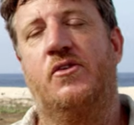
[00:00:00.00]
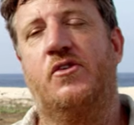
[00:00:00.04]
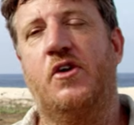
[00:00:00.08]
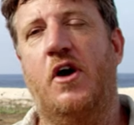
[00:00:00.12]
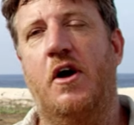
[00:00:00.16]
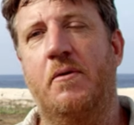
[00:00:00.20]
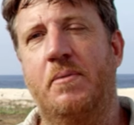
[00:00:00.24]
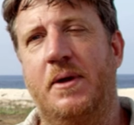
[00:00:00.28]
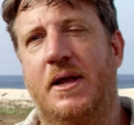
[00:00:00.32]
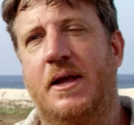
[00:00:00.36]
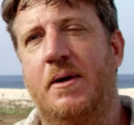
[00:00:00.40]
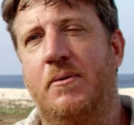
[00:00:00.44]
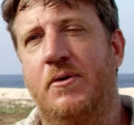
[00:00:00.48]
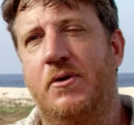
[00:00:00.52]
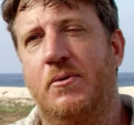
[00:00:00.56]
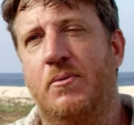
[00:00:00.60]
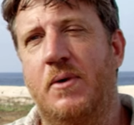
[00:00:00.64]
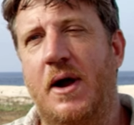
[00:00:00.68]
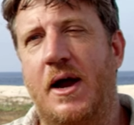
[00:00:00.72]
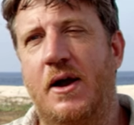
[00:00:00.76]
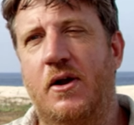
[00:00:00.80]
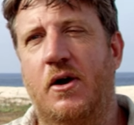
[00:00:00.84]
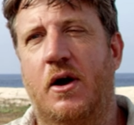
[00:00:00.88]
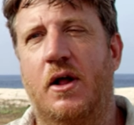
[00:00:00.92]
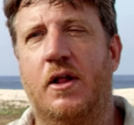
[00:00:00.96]
so I've been coming to
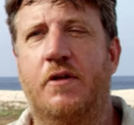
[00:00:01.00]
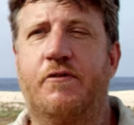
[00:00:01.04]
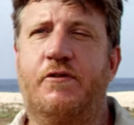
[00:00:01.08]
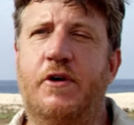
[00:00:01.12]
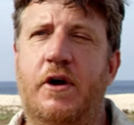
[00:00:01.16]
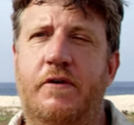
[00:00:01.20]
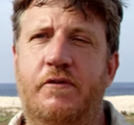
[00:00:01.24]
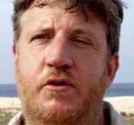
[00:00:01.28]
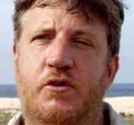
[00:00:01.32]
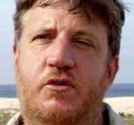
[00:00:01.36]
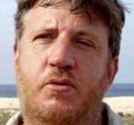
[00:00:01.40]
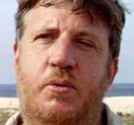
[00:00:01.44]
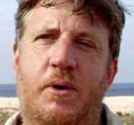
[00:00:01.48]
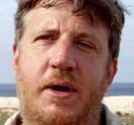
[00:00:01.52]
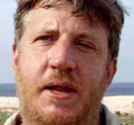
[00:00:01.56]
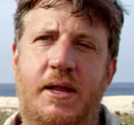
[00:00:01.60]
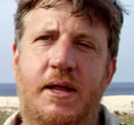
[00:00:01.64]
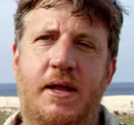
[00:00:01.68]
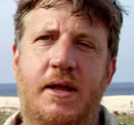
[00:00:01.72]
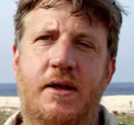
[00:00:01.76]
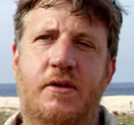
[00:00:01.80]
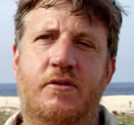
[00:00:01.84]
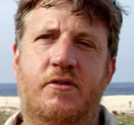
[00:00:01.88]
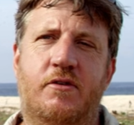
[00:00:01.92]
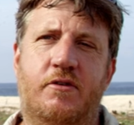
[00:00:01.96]
Raine Island for over 20
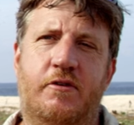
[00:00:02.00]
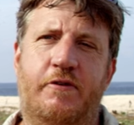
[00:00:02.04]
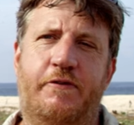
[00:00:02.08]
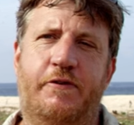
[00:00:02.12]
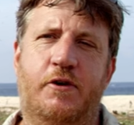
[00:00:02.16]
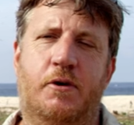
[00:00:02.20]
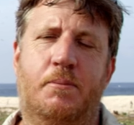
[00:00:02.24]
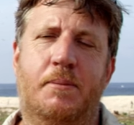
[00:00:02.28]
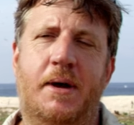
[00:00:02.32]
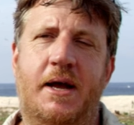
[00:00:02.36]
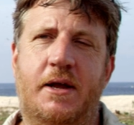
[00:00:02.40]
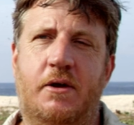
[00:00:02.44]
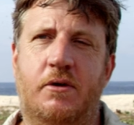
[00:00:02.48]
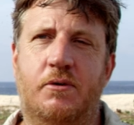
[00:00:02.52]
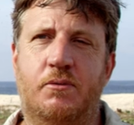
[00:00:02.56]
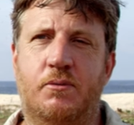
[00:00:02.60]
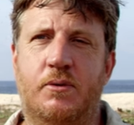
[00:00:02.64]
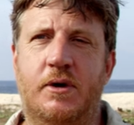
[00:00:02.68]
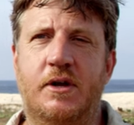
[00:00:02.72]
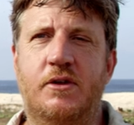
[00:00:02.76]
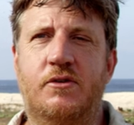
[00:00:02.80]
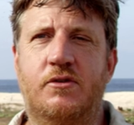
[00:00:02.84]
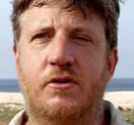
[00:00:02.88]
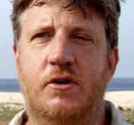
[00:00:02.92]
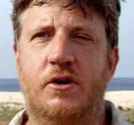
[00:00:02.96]
years as a filmmaker and
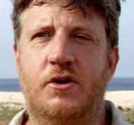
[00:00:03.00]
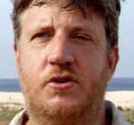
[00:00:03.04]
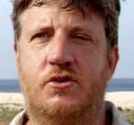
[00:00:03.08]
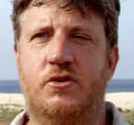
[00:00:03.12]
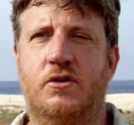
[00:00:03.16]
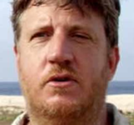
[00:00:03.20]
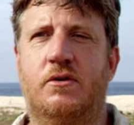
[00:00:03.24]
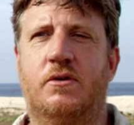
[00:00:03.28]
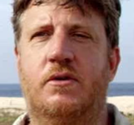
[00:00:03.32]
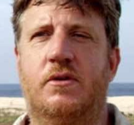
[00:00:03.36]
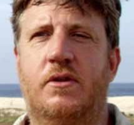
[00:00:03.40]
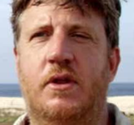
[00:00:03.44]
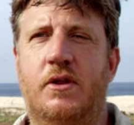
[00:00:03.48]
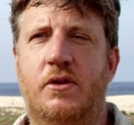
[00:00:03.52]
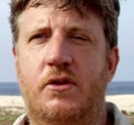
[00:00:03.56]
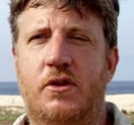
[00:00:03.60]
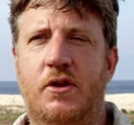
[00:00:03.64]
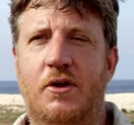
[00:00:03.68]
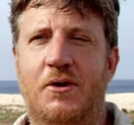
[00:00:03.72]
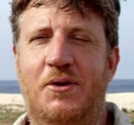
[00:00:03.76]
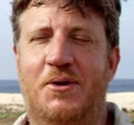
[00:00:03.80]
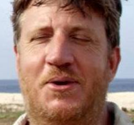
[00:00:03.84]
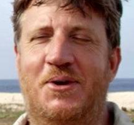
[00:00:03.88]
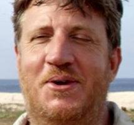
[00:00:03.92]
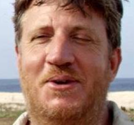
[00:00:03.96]
researcher, and the
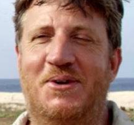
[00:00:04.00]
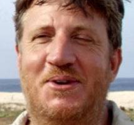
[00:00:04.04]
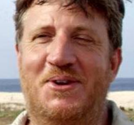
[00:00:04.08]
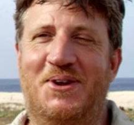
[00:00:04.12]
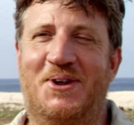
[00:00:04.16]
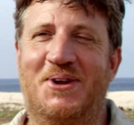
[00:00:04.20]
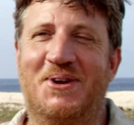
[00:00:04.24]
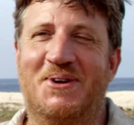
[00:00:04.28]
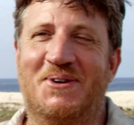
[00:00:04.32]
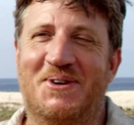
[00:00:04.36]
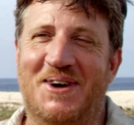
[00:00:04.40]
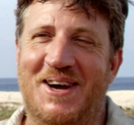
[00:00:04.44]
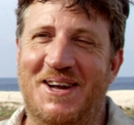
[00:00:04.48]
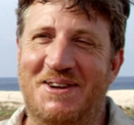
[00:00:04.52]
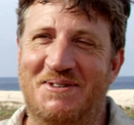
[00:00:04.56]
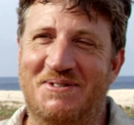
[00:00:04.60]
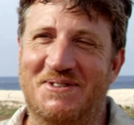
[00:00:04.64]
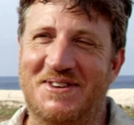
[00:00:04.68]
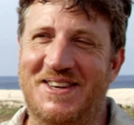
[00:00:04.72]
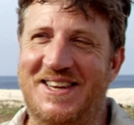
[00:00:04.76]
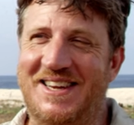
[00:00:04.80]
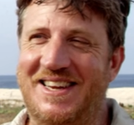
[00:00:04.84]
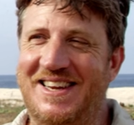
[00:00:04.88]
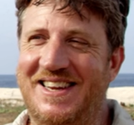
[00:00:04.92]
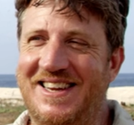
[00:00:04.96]
new
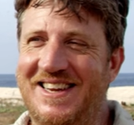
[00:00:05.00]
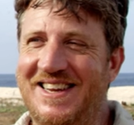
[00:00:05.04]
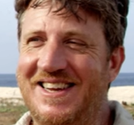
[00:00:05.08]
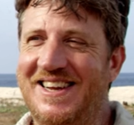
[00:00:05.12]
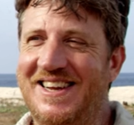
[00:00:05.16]
UAV.